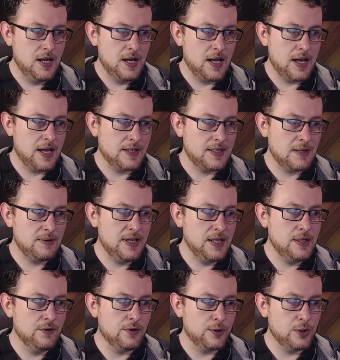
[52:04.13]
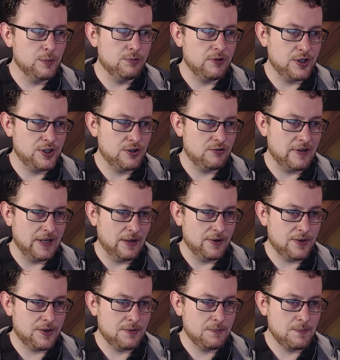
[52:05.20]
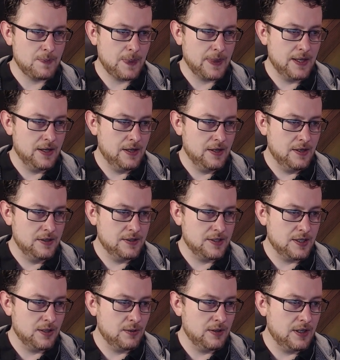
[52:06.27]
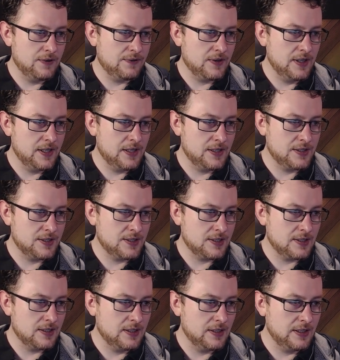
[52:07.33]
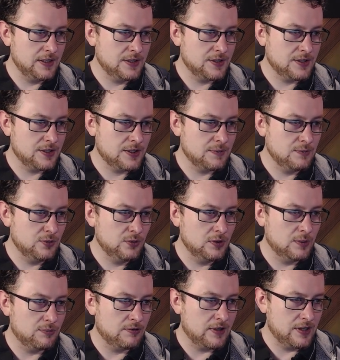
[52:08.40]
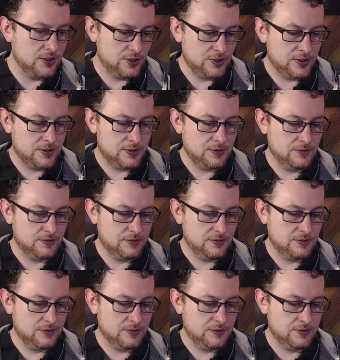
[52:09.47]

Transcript: And down here you've got your brush strength. So if I get a slightly smaller brush